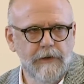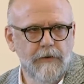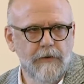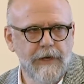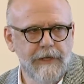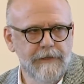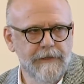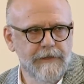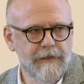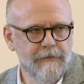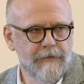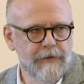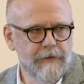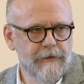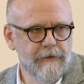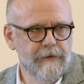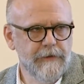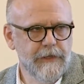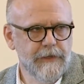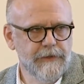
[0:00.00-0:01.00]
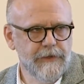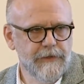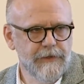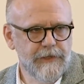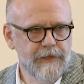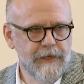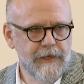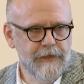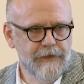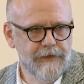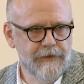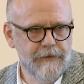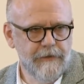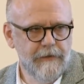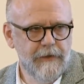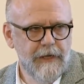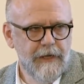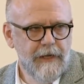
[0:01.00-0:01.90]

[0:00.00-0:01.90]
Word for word: quite similar association.